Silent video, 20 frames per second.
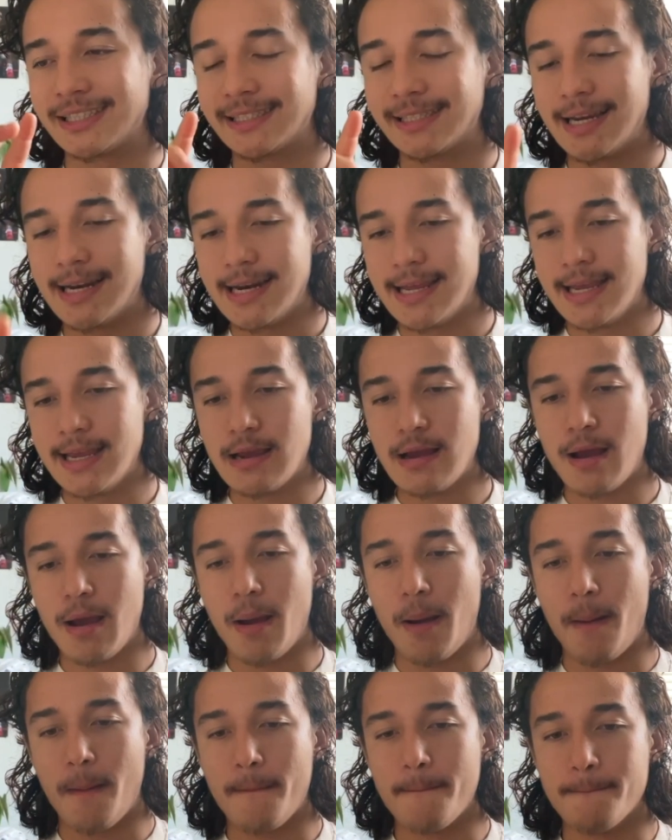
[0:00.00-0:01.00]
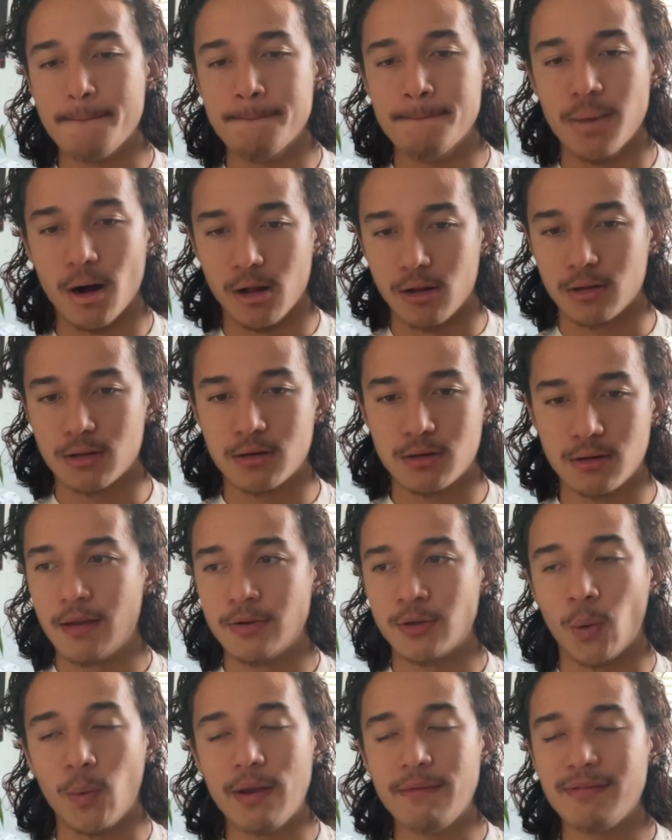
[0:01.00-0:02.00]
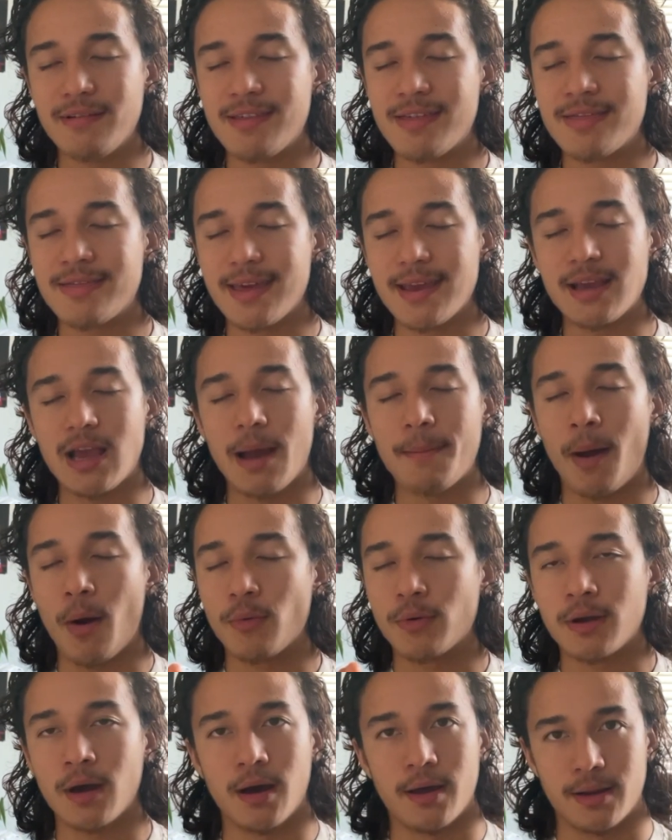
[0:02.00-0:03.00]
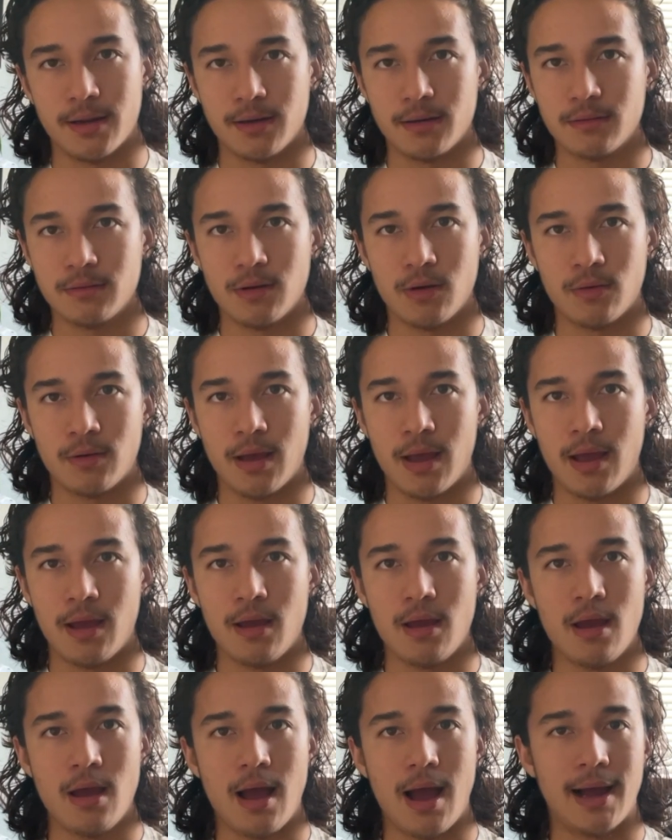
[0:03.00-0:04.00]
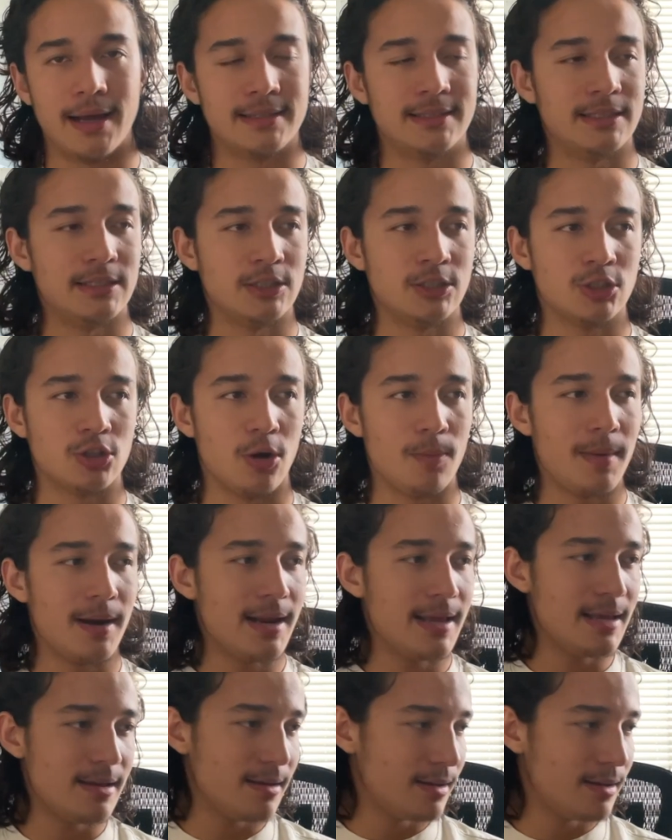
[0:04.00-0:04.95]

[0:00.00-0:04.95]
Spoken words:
you are skinny, bulk. Don't even think about cutting, okay? I see so many,